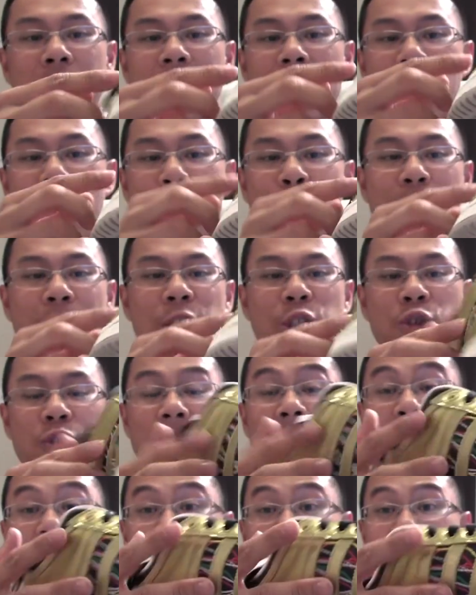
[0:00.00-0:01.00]
in Empire
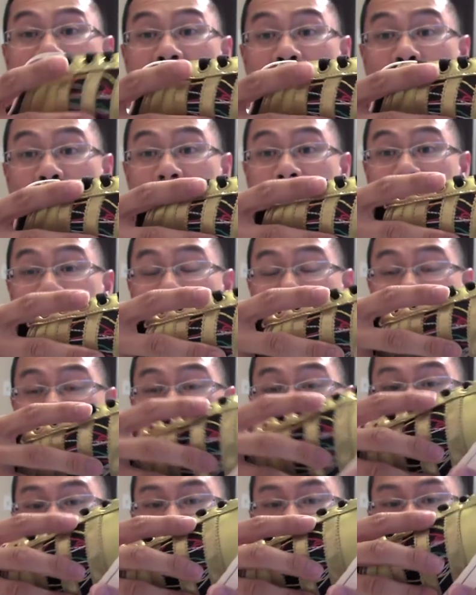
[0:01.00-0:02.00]
Strikes Back, when he gets
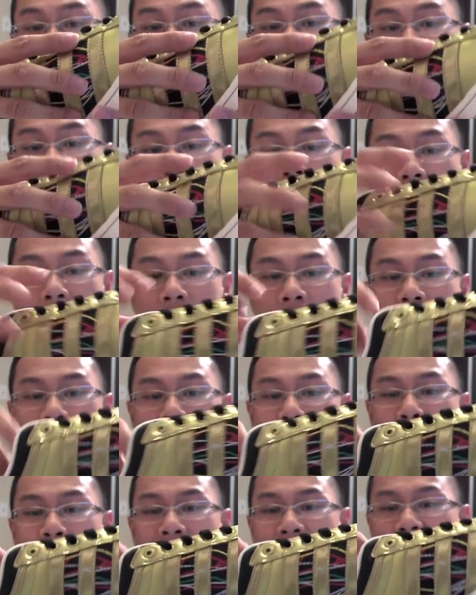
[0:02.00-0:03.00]
taken apart
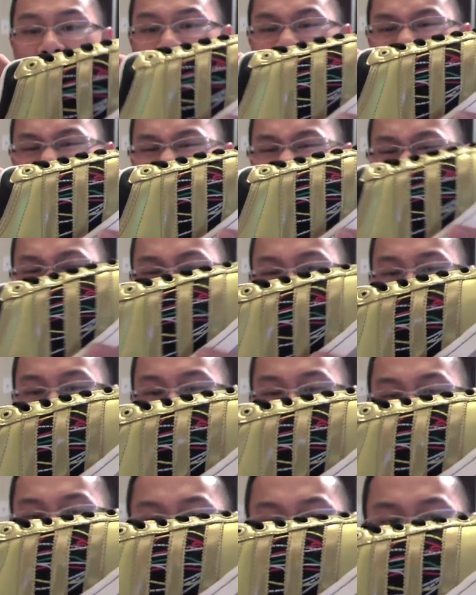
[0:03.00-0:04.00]
by those, I think they're
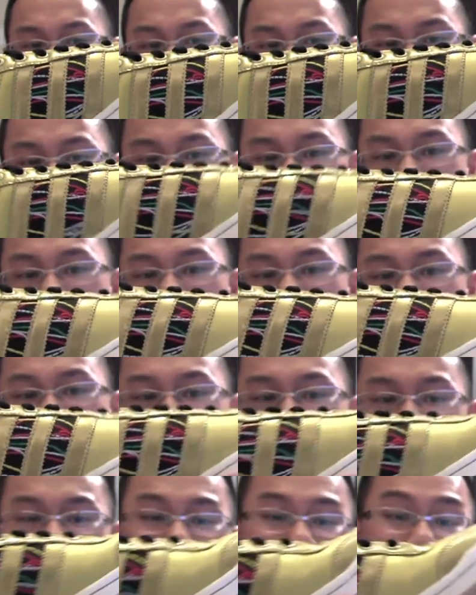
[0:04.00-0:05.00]
called Ugnaughts,
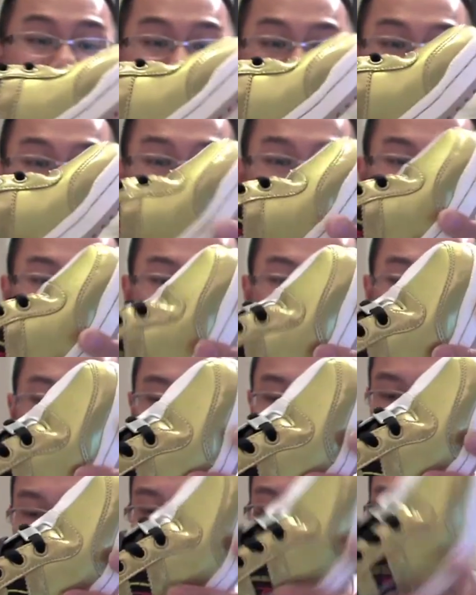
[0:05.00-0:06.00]
his wires get exposed